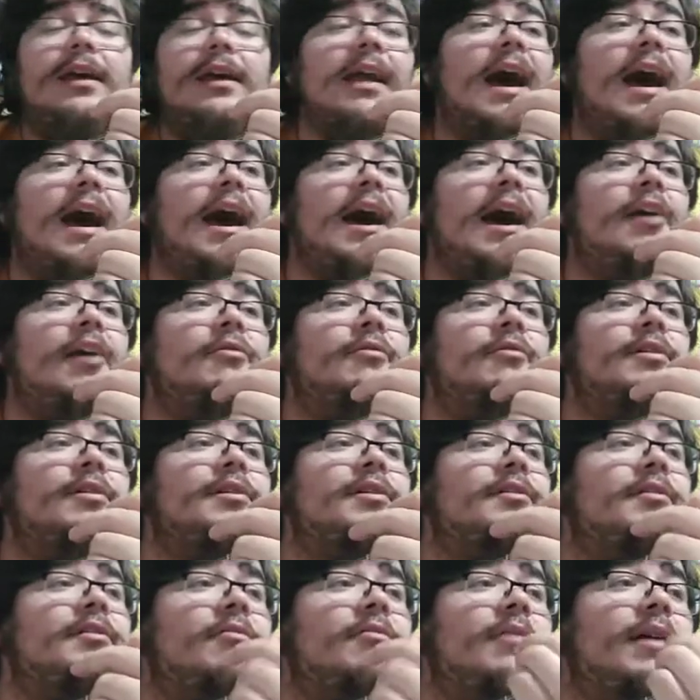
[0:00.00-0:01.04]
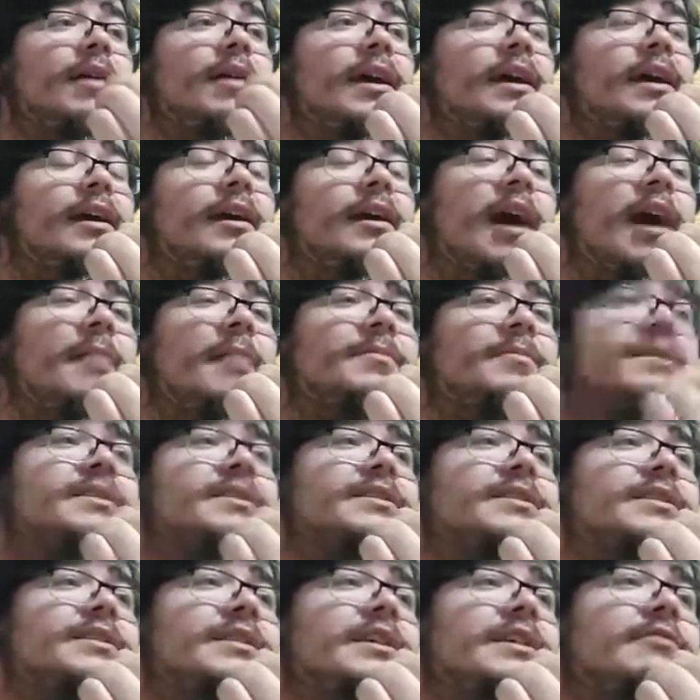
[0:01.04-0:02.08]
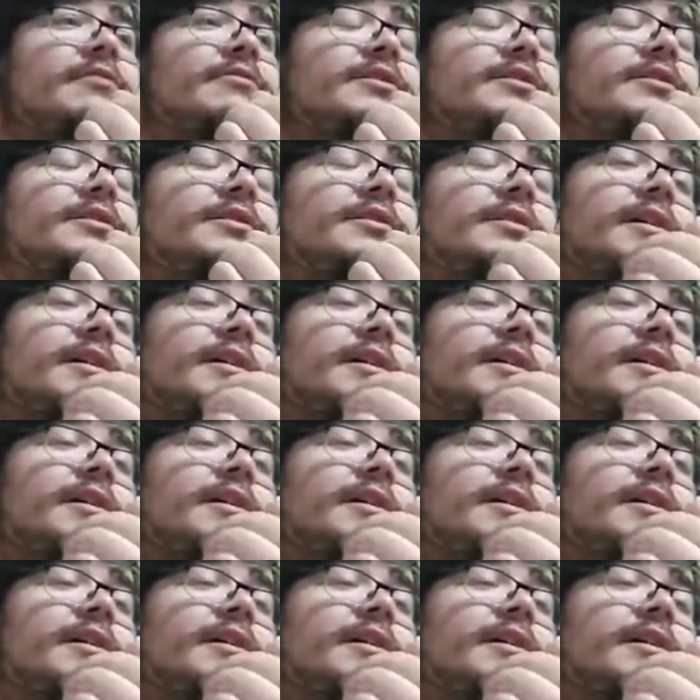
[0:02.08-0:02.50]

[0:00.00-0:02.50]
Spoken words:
I would wake up to see what.